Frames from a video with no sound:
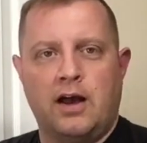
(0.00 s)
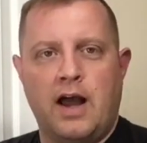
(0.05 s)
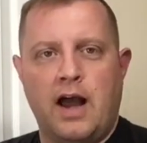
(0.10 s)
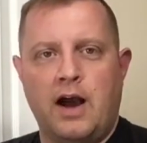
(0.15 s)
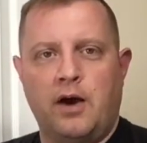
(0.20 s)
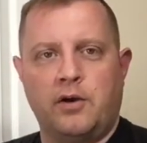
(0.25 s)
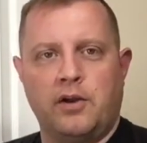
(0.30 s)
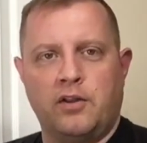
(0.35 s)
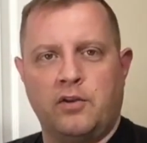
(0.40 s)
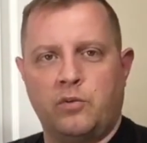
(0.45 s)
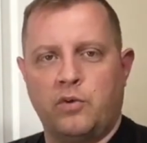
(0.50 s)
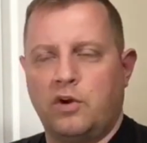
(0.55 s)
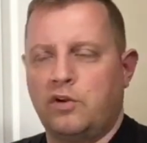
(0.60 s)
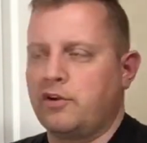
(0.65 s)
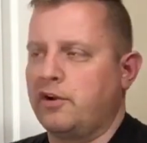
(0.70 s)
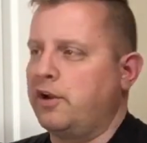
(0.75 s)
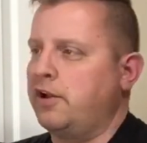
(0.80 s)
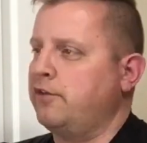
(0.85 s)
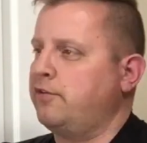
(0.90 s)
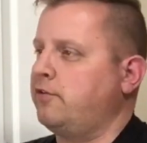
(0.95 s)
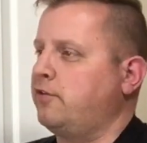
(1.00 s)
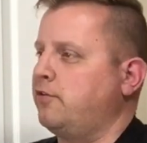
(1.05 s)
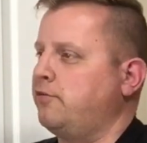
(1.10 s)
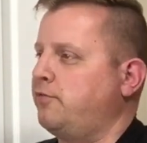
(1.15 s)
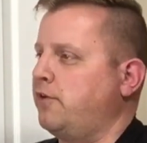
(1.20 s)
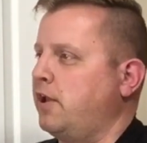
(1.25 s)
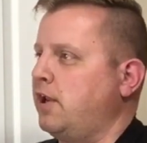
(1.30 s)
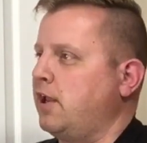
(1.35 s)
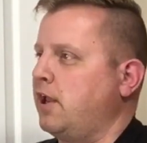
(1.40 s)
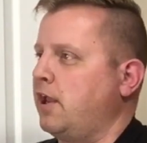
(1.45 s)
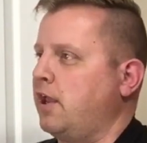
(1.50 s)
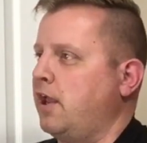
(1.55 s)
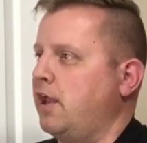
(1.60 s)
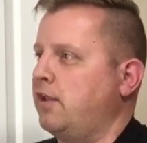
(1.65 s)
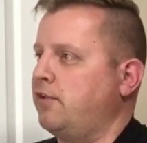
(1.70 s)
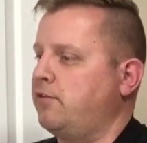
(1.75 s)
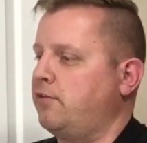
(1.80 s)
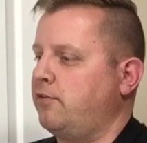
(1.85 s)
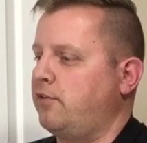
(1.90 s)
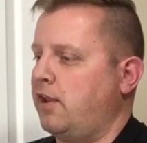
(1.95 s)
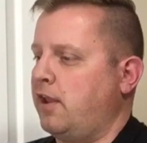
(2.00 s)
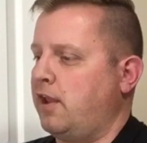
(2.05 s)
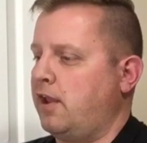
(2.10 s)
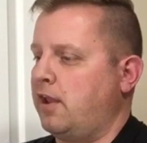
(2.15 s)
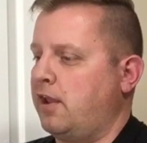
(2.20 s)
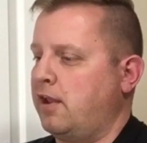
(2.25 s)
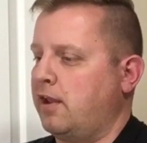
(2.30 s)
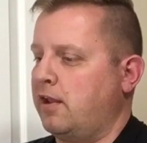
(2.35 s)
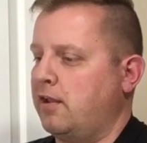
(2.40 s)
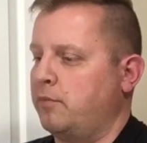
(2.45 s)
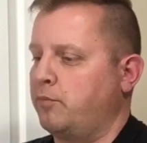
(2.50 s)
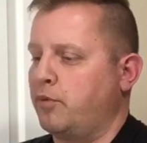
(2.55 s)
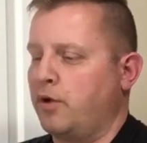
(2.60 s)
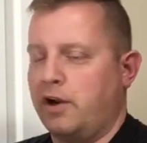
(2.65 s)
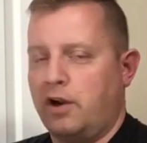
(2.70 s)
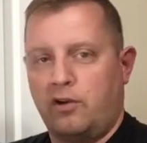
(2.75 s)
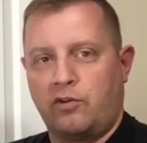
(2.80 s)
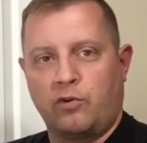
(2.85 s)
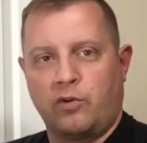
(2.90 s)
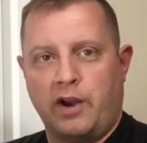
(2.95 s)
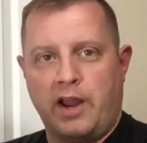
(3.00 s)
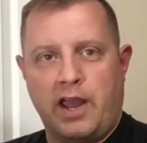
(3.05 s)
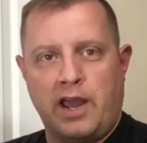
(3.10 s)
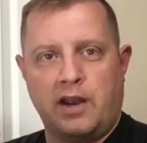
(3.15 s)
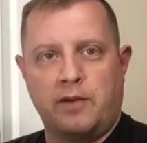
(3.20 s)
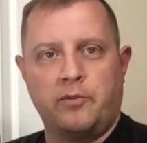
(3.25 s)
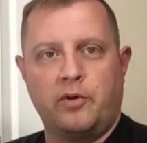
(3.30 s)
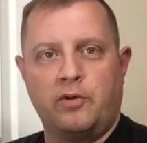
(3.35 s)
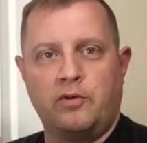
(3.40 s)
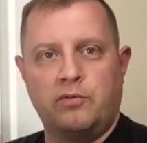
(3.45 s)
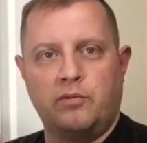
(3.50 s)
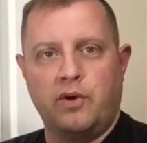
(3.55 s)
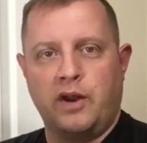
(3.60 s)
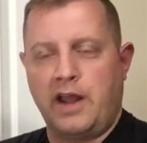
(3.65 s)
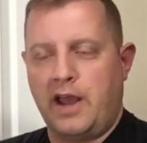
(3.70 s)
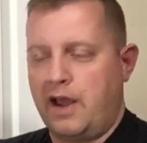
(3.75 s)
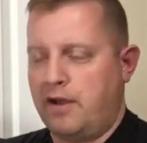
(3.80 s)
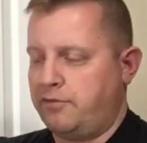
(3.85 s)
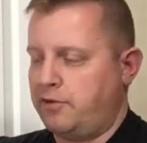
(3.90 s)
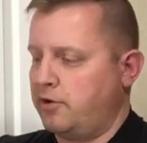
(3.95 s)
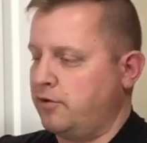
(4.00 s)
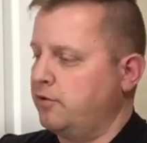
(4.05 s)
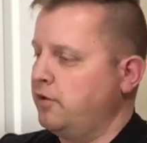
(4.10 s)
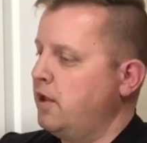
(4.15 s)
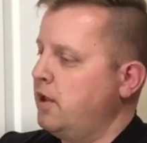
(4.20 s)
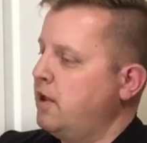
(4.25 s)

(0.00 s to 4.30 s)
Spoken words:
out in the wilderness, defending against a predatory animal, what have you.